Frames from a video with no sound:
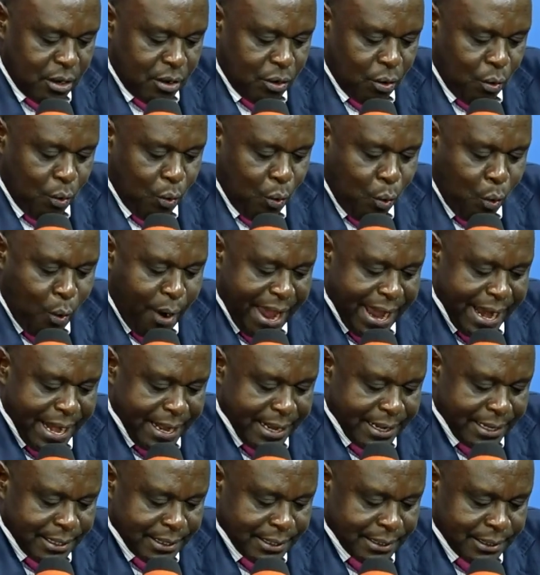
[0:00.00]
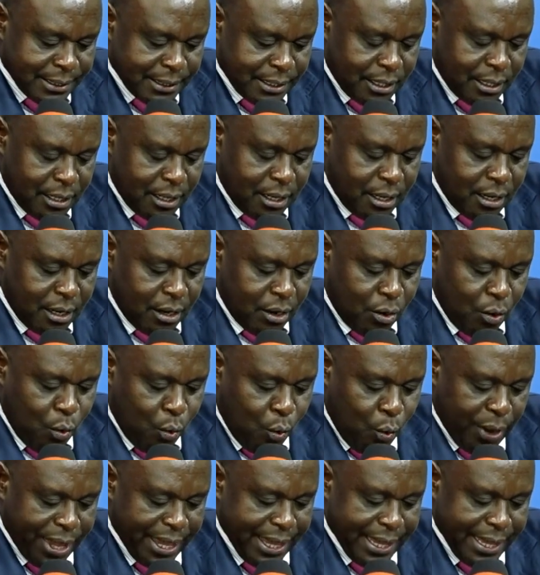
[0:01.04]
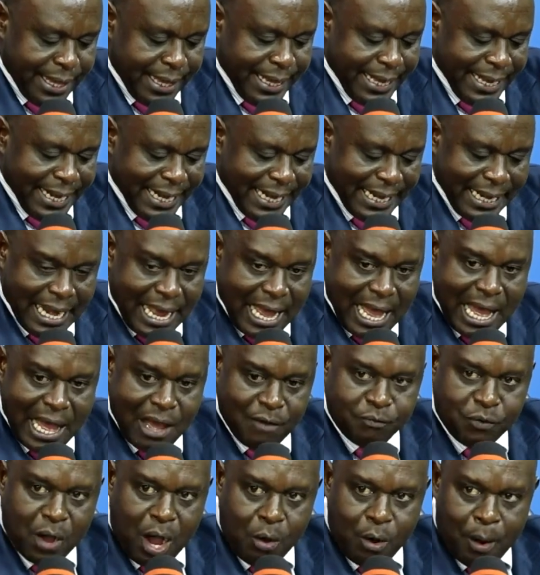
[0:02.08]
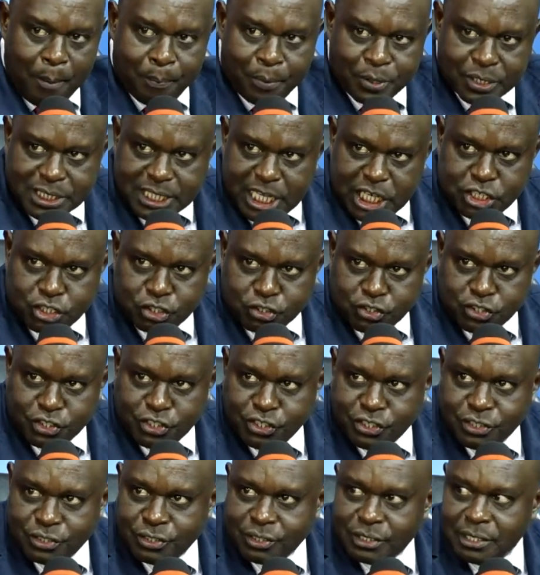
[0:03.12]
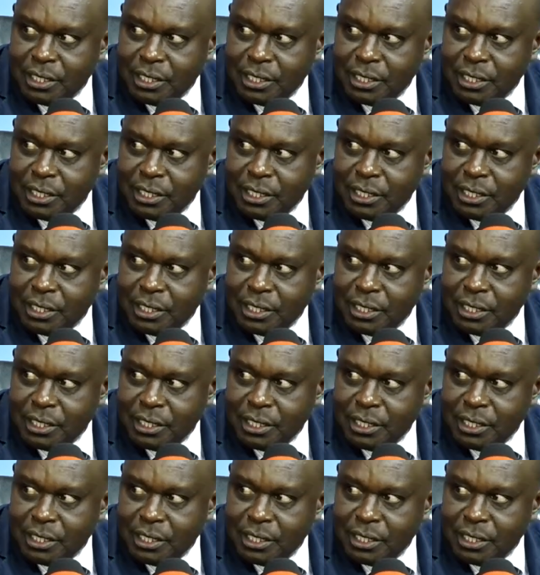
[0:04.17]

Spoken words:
when we love our possessions,